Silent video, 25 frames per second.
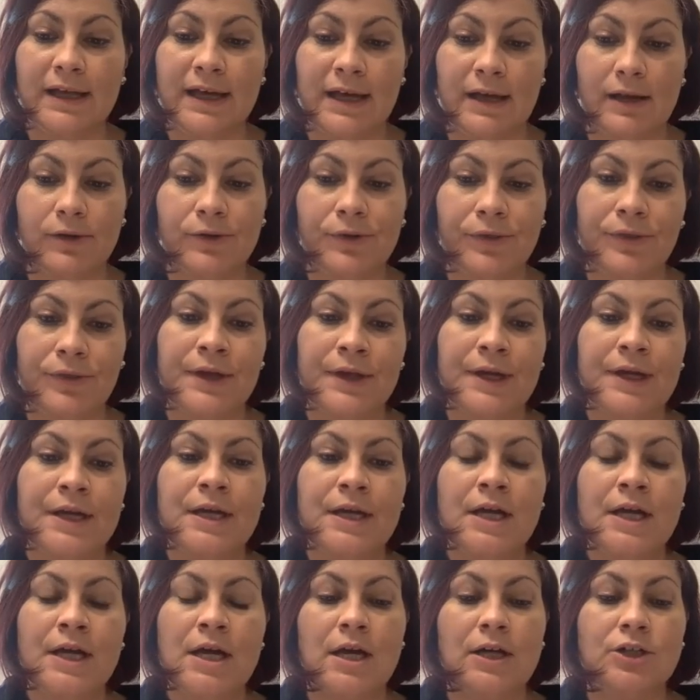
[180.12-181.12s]
health
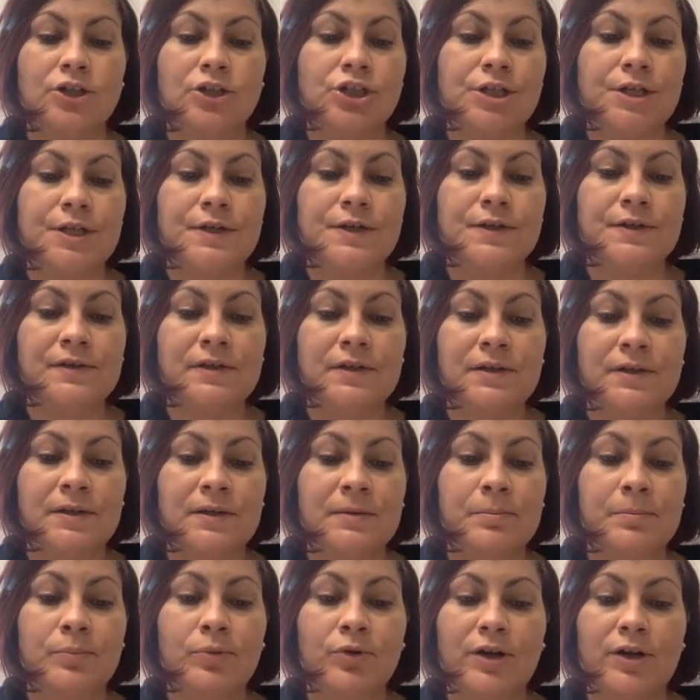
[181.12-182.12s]
she is
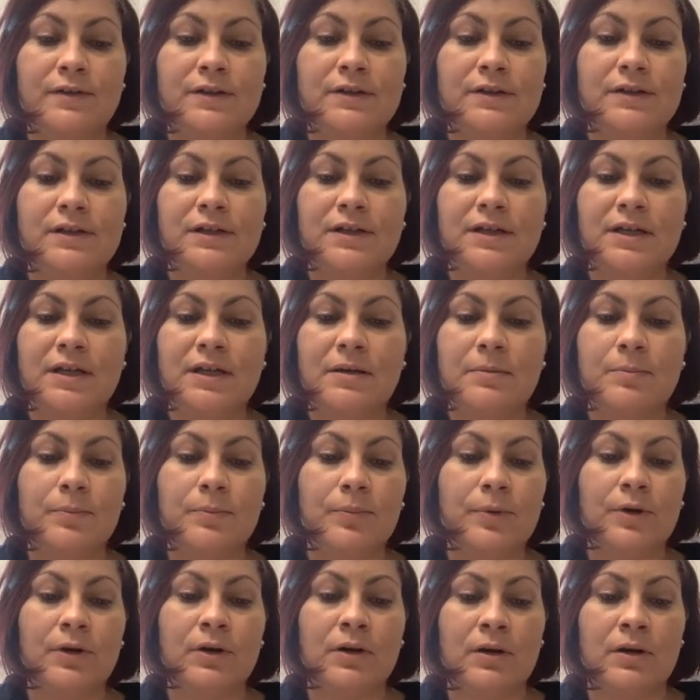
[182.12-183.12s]
uh, presently
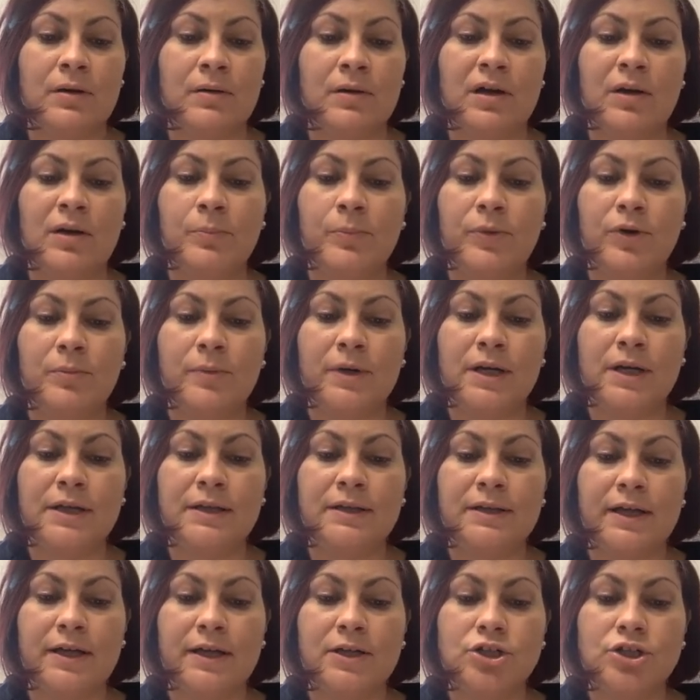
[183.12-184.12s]
uh, a
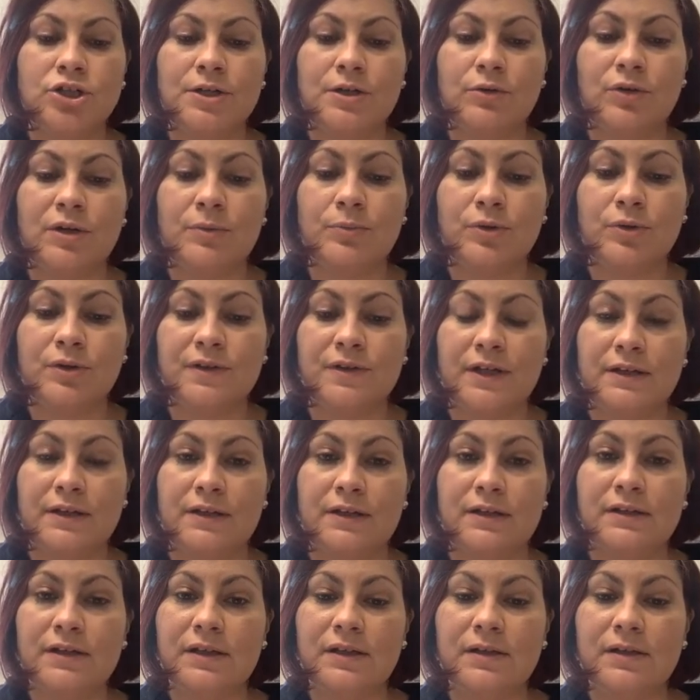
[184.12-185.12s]
permanent NGO
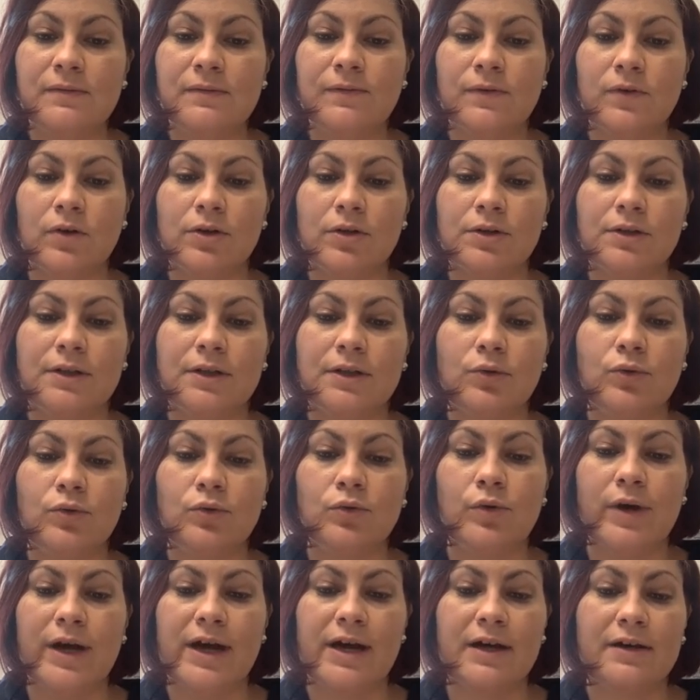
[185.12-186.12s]
representative on the
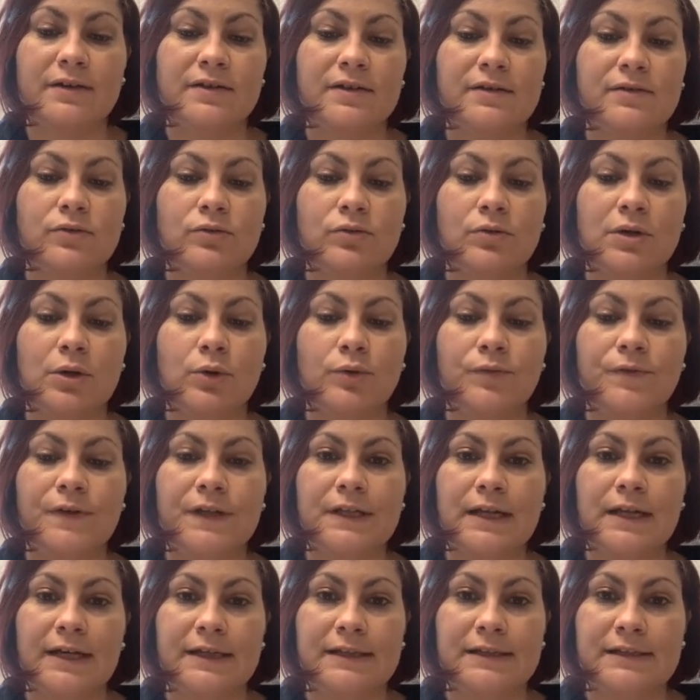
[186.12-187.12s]
WHO Access to
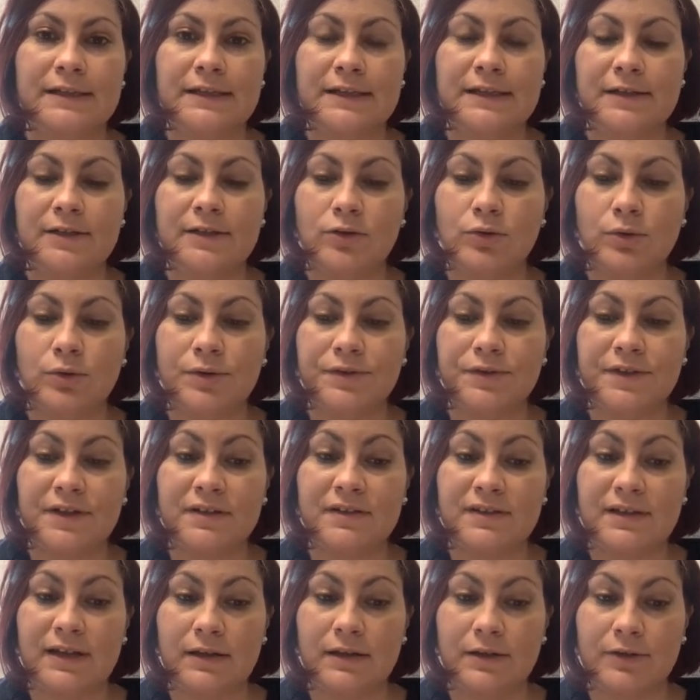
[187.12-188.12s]
COVID-19 Tools
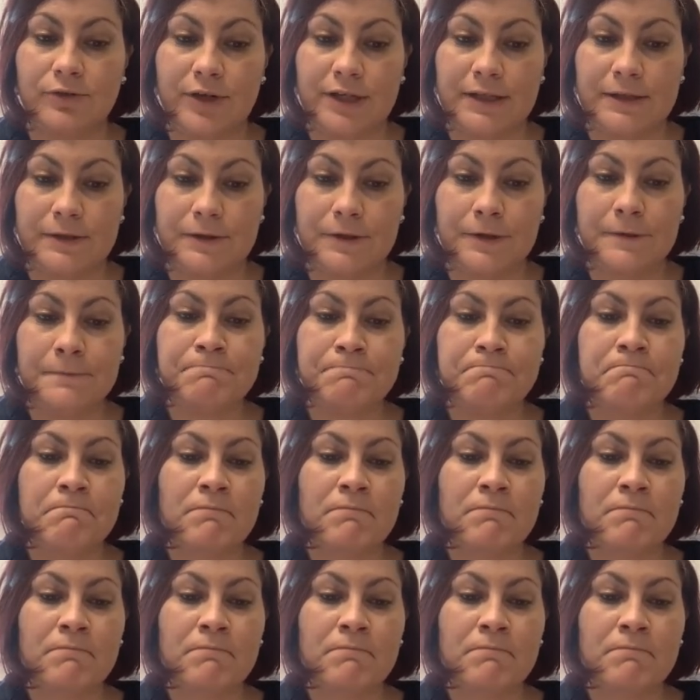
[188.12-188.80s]
Accelerator,